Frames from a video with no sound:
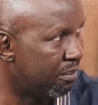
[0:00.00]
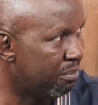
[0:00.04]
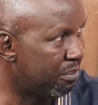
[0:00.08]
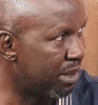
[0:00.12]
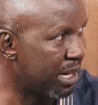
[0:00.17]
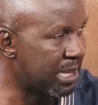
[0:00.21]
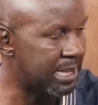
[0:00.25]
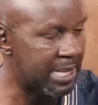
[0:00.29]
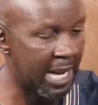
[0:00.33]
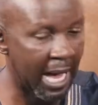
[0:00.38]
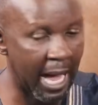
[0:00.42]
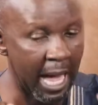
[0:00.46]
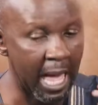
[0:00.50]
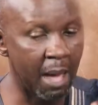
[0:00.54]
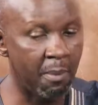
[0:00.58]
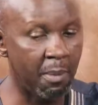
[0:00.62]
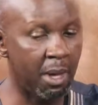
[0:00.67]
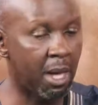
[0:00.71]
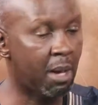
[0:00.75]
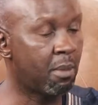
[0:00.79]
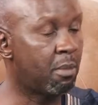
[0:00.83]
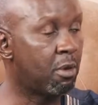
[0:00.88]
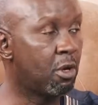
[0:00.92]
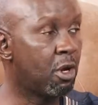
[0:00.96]
But I
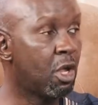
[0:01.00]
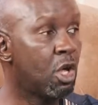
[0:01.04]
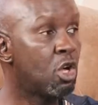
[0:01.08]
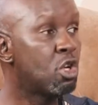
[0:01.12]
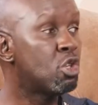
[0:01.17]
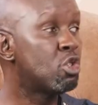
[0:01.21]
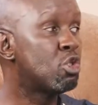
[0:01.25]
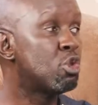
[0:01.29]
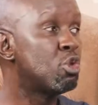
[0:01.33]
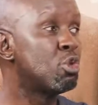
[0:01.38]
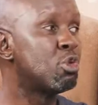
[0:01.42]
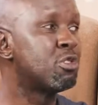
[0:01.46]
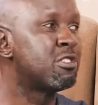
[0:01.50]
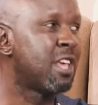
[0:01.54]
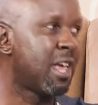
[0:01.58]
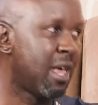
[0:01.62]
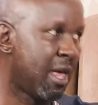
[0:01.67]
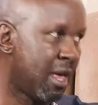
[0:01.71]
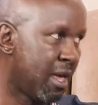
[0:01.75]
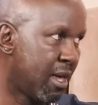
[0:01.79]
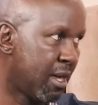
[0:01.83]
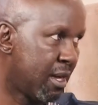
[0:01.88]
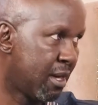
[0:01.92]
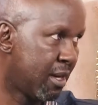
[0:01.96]
am able to
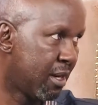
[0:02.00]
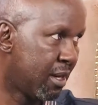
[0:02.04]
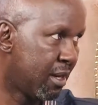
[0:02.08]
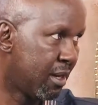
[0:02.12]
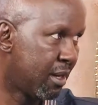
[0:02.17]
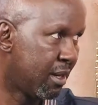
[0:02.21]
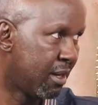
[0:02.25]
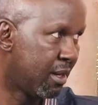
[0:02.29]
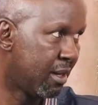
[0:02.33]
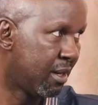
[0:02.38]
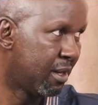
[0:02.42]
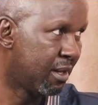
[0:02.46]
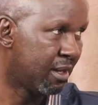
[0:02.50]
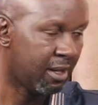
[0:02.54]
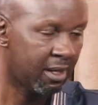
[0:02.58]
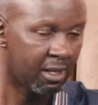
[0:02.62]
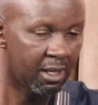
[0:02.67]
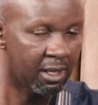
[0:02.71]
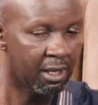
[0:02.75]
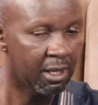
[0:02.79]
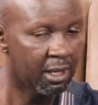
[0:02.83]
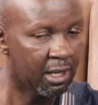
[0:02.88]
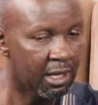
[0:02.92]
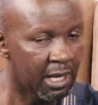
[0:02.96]
say,
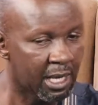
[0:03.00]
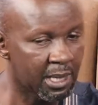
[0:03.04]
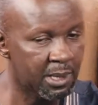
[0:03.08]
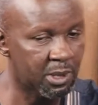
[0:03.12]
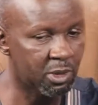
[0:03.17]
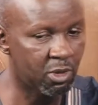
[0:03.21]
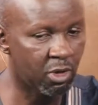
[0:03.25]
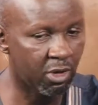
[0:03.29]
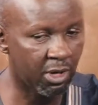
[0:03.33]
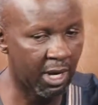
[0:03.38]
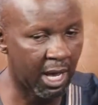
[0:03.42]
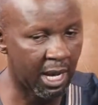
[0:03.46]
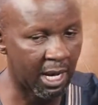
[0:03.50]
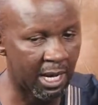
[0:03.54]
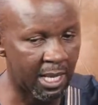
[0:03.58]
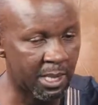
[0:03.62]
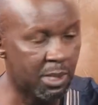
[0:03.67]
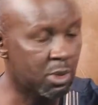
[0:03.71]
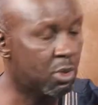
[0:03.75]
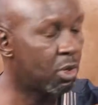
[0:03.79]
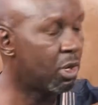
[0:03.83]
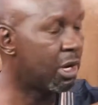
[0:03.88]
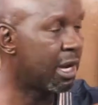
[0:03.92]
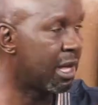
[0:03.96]
let's go right,
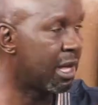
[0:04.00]
let's go